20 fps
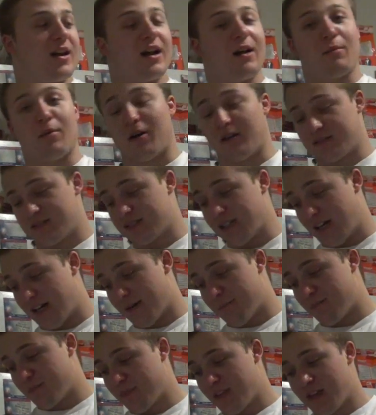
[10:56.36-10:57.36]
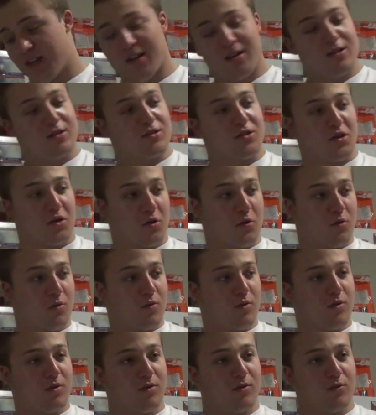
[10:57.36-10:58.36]
I'm all set.
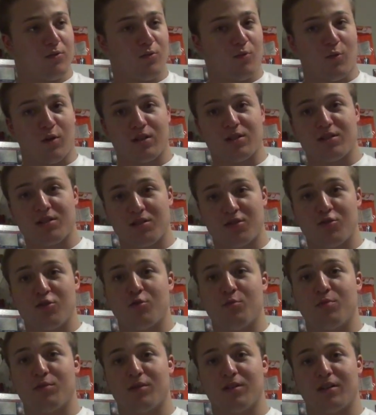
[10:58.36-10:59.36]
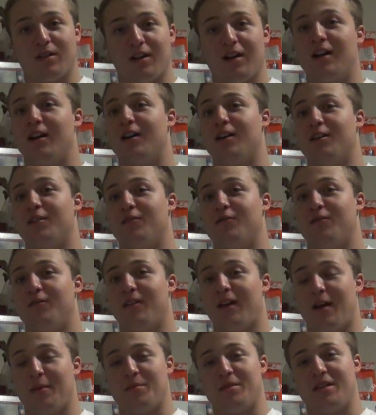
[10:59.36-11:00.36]
So, 1 scoop
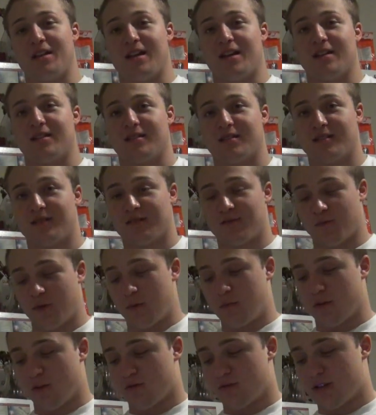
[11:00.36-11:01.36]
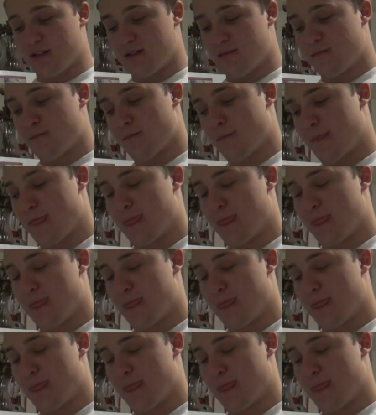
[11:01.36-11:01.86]
of MTS whey protein,